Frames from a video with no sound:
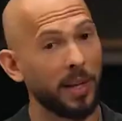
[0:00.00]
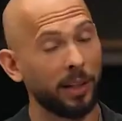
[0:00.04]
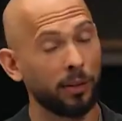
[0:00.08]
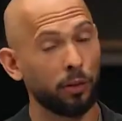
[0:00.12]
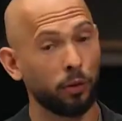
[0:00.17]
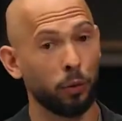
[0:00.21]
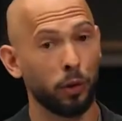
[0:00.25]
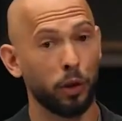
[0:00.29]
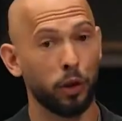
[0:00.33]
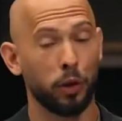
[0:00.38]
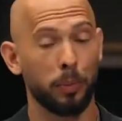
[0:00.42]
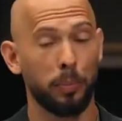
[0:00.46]

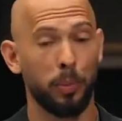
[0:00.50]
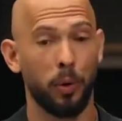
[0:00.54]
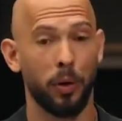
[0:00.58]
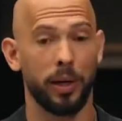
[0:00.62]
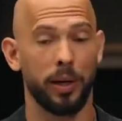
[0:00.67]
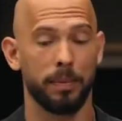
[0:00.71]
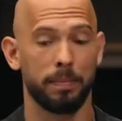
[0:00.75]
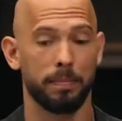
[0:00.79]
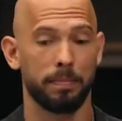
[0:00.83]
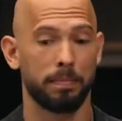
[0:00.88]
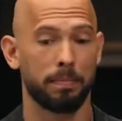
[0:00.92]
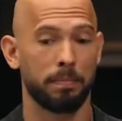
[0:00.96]
That's a really good
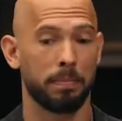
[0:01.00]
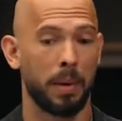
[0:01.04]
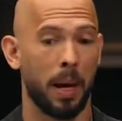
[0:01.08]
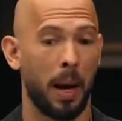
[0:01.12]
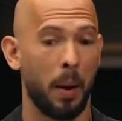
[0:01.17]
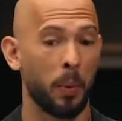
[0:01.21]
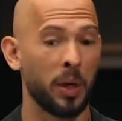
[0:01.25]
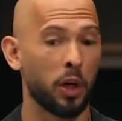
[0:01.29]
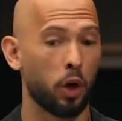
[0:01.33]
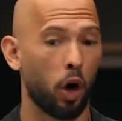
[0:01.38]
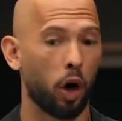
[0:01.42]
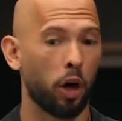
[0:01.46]
point.
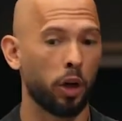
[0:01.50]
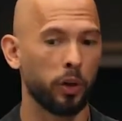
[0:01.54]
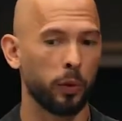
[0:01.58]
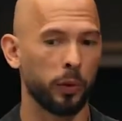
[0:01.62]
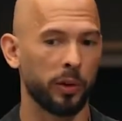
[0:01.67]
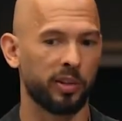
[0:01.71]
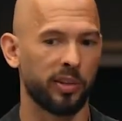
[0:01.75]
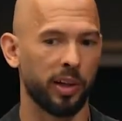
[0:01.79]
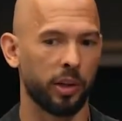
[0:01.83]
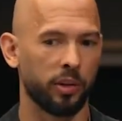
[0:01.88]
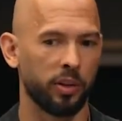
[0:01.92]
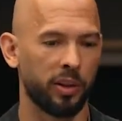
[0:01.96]
We could argue
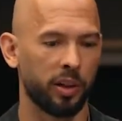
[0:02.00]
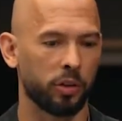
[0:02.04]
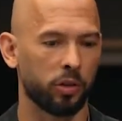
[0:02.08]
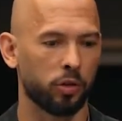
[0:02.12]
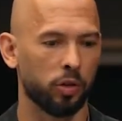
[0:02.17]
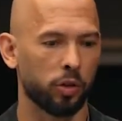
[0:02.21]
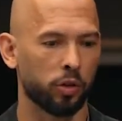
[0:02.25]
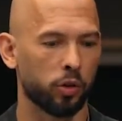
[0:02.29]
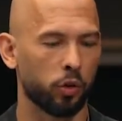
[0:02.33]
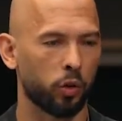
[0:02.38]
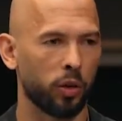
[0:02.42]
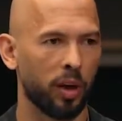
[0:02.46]
it's down to
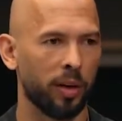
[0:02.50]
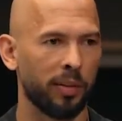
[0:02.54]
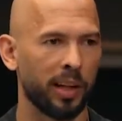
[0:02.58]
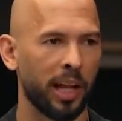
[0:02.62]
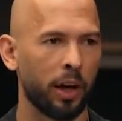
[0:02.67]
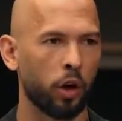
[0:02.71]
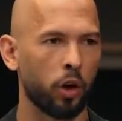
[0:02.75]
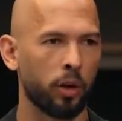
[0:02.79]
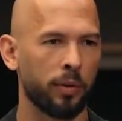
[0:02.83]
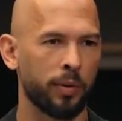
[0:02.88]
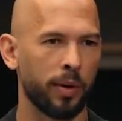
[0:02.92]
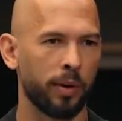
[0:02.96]
testosterone level.
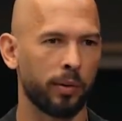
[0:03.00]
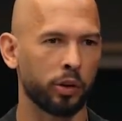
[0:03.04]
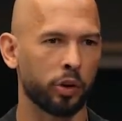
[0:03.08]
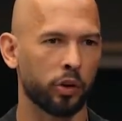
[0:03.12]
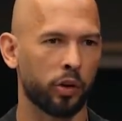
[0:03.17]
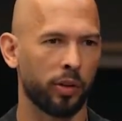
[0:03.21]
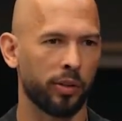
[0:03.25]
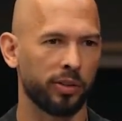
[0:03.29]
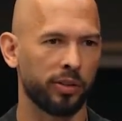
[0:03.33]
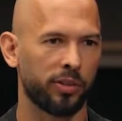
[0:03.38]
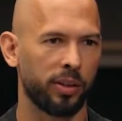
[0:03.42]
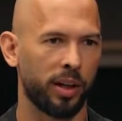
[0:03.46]
I don't know if you ever
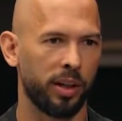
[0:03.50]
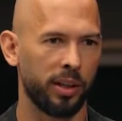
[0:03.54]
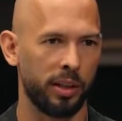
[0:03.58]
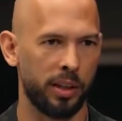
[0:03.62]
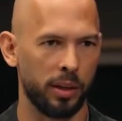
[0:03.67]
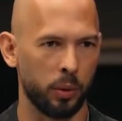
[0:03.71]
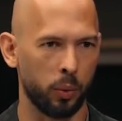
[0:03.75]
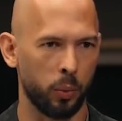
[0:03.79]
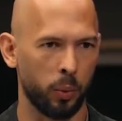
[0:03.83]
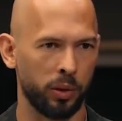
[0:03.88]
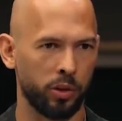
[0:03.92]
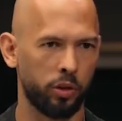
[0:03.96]
saw the
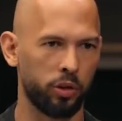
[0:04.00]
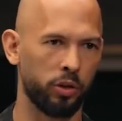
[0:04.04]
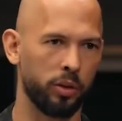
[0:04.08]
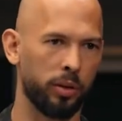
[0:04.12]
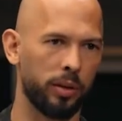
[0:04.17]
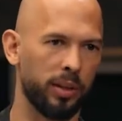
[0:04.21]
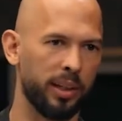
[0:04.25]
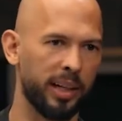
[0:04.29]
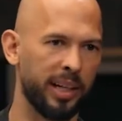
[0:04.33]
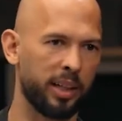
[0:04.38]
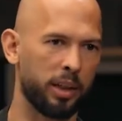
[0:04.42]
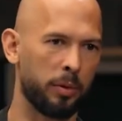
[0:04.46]
study which
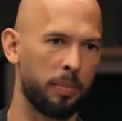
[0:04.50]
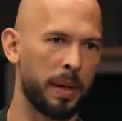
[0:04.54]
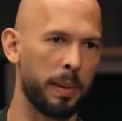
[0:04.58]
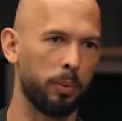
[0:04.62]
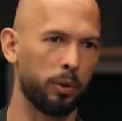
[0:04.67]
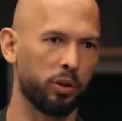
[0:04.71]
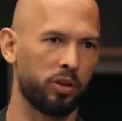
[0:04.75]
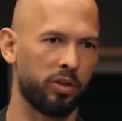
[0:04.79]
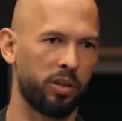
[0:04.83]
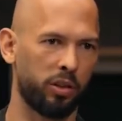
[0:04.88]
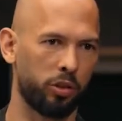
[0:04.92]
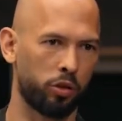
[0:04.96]
linked
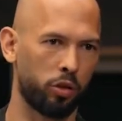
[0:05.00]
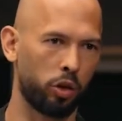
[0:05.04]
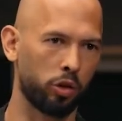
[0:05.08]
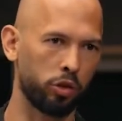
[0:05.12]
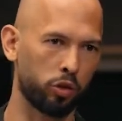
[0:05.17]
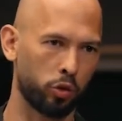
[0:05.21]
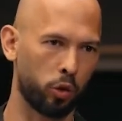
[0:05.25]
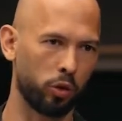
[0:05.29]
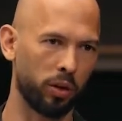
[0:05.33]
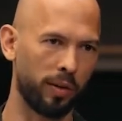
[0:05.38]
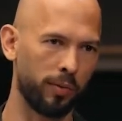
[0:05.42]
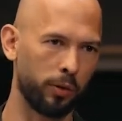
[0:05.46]
people's
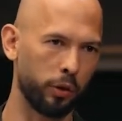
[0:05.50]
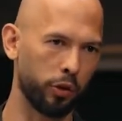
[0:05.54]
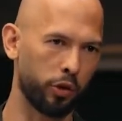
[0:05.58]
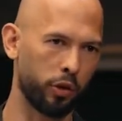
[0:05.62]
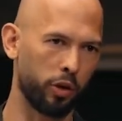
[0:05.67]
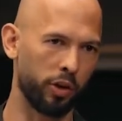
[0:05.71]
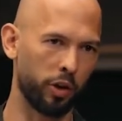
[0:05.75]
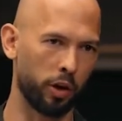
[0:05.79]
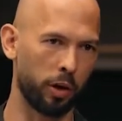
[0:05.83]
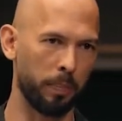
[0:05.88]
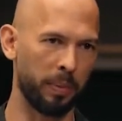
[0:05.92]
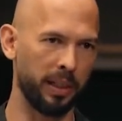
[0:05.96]
testosterone level
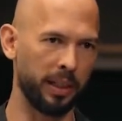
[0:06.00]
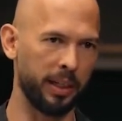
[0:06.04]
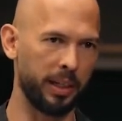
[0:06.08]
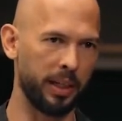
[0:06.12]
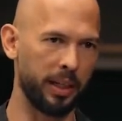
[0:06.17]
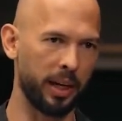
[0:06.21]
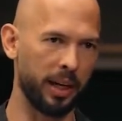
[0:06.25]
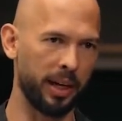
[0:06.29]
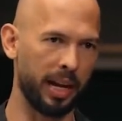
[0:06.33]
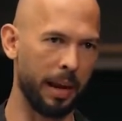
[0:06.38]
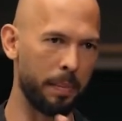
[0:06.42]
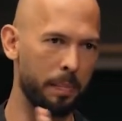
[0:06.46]
to their
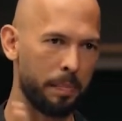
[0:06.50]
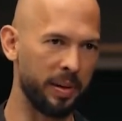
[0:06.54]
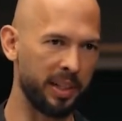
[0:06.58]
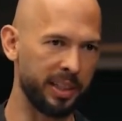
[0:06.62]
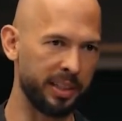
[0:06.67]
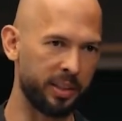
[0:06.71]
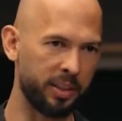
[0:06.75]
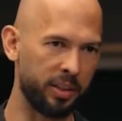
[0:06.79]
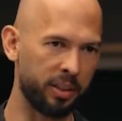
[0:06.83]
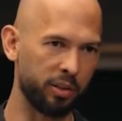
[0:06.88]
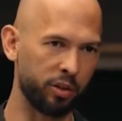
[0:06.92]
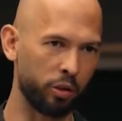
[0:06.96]
ability and
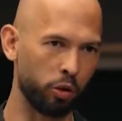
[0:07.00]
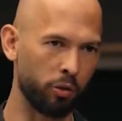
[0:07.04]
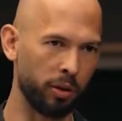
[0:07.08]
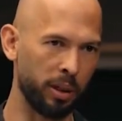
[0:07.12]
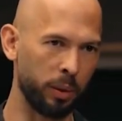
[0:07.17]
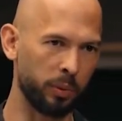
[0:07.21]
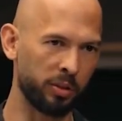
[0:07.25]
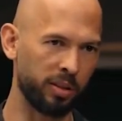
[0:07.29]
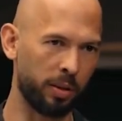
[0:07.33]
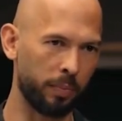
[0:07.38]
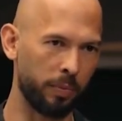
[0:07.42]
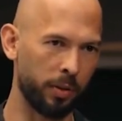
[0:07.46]
capability to
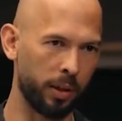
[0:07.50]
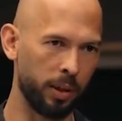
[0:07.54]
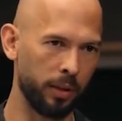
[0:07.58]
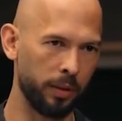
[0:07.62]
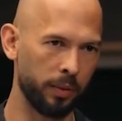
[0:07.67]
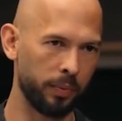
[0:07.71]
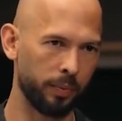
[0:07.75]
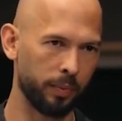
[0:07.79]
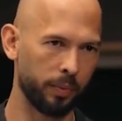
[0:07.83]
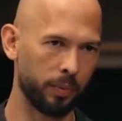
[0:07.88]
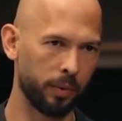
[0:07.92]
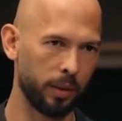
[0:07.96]
disagree with something.
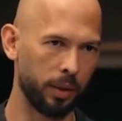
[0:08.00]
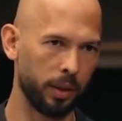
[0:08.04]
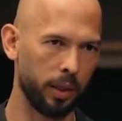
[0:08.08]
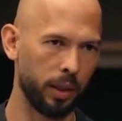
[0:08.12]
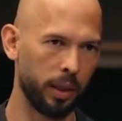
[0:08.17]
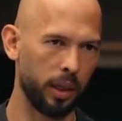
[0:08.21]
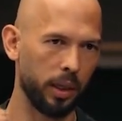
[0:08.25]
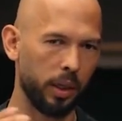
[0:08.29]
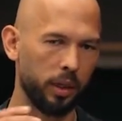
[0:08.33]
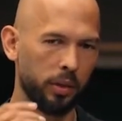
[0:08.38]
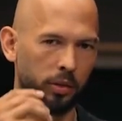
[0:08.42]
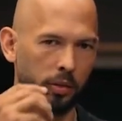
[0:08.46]

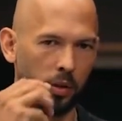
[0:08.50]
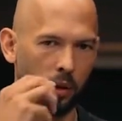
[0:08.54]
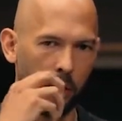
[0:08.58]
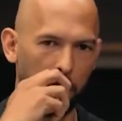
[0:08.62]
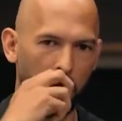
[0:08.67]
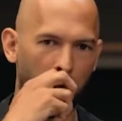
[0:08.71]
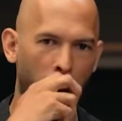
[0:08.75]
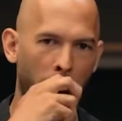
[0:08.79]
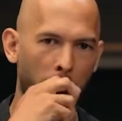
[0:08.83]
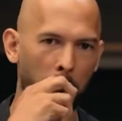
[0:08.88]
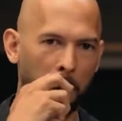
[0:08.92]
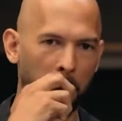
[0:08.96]
So
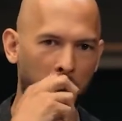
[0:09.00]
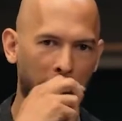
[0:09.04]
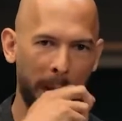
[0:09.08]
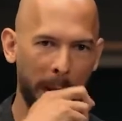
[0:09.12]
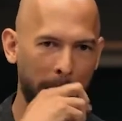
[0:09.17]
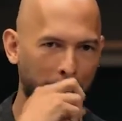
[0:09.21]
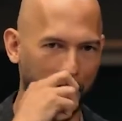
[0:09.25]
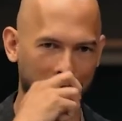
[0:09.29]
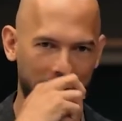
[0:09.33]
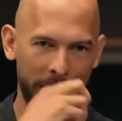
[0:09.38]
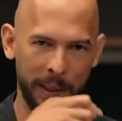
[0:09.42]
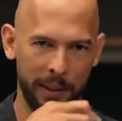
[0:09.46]

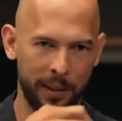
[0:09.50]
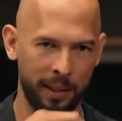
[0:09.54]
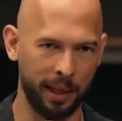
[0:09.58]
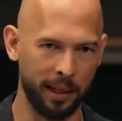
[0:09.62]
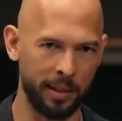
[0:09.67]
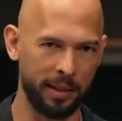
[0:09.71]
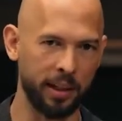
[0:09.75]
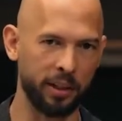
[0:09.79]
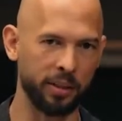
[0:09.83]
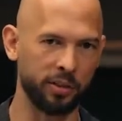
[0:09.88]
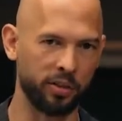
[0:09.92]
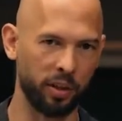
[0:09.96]

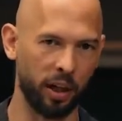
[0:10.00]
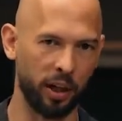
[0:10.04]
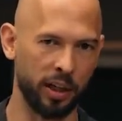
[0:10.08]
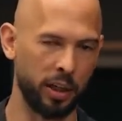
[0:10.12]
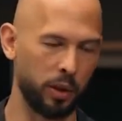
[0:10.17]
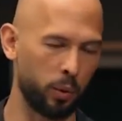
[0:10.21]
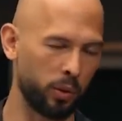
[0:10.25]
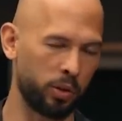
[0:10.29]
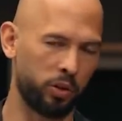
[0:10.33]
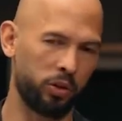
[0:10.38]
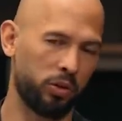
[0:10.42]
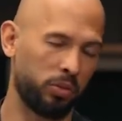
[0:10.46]
they did a
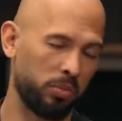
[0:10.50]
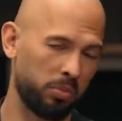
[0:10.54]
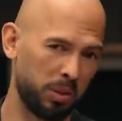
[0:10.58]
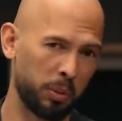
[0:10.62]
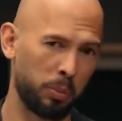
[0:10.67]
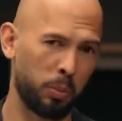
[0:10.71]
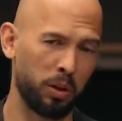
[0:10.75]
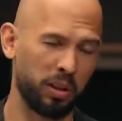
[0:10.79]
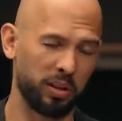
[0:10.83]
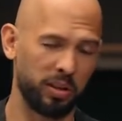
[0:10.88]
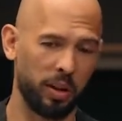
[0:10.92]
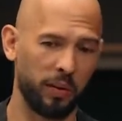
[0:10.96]
study which
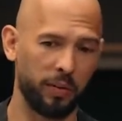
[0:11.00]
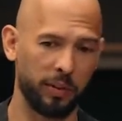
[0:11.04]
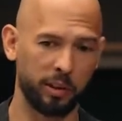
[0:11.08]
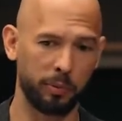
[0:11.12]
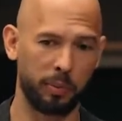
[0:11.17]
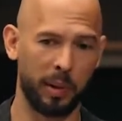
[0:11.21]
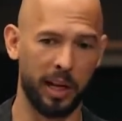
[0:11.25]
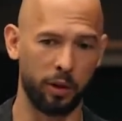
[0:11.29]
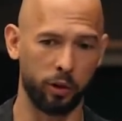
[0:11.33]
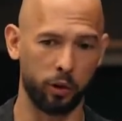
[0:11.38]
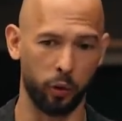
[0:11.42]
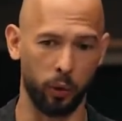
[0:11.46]
is pretty
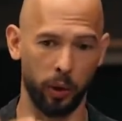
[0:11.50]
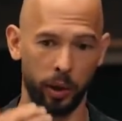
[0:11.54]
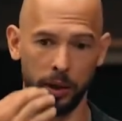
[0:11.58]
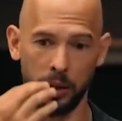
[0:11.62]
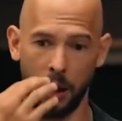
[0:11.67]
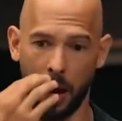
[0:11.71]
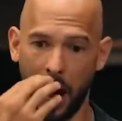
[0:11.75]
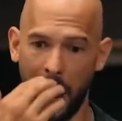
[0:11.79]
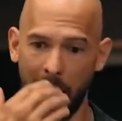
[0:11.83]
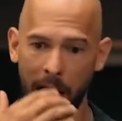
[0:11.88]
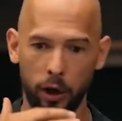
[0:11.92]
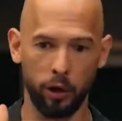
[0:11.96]
self-explanatory.
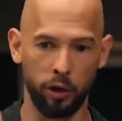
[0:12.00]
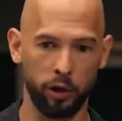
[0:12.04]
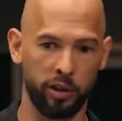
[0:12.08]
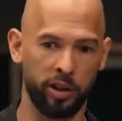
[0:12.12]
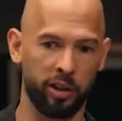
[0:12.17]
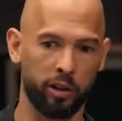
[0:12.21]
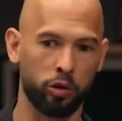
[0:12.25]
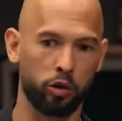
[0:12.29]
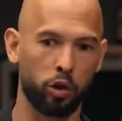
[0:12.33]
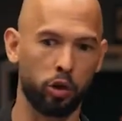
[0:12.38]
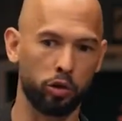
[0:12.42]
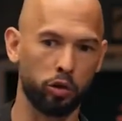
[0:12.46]
The higher your
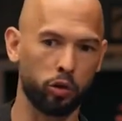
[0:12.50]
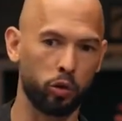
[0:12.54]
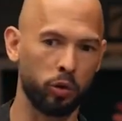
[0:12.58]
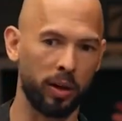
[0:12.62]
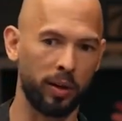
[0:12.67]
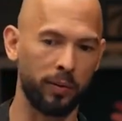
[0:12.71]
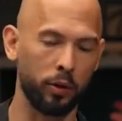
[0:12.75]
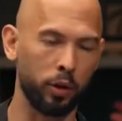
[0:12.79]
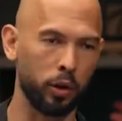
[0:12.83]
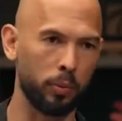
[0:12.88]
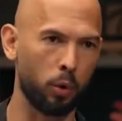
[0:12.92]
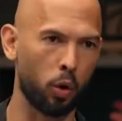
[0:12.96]
testosterone
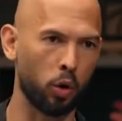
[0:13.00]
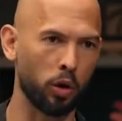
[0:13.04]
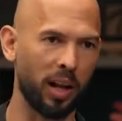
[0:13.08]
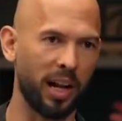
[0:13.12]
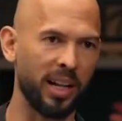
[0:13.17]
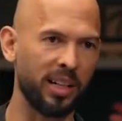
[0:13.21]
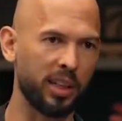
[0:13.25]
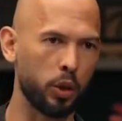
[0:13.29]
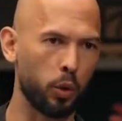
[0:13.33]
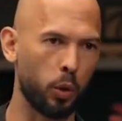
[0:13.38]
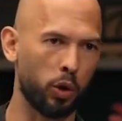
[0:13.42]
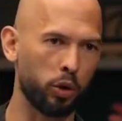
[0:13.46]
level, the more
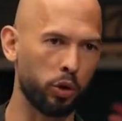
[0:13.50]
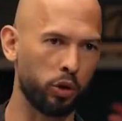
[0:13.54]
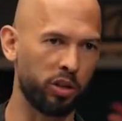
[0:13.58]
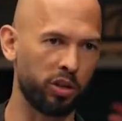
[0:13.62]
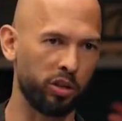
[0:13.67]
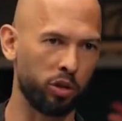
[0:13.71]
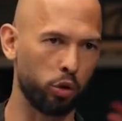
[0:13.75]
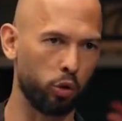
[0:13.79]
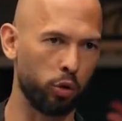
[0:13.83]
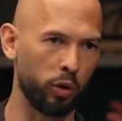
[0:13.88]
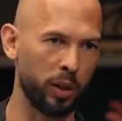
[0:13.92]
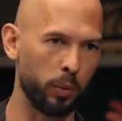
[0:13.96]
likely you are to
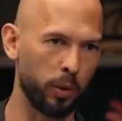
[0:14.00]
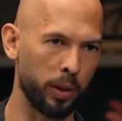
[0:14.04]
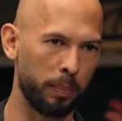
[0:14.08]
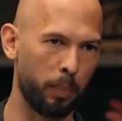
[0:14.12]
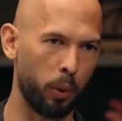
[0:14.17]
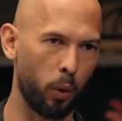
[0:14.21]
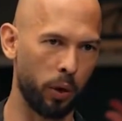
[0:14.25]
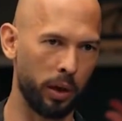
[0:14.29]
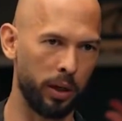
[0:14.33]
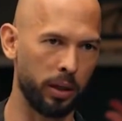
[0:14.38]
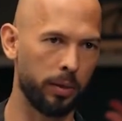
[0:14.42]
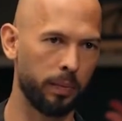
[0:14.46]
disagree with a
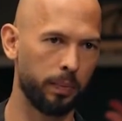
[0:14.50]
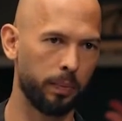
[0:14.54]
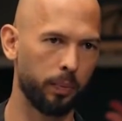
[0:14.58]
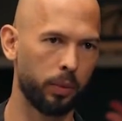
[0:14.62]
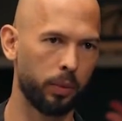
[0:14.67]
point.